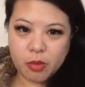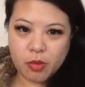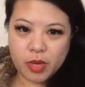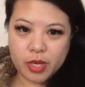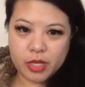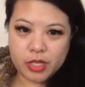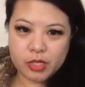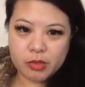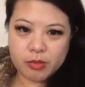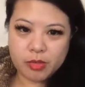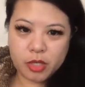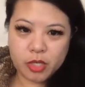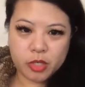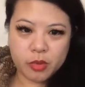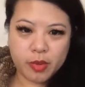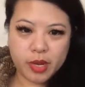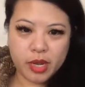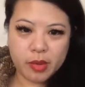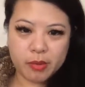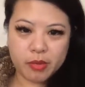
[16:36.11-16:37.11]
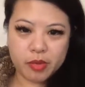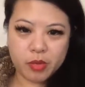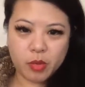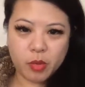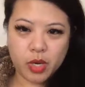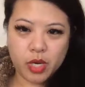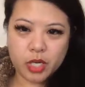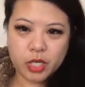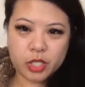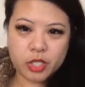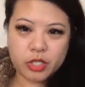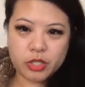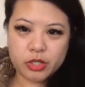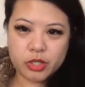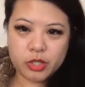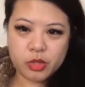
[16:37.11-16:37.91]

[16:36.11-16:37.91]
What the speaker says: Why use mergeMap? Why aren't you using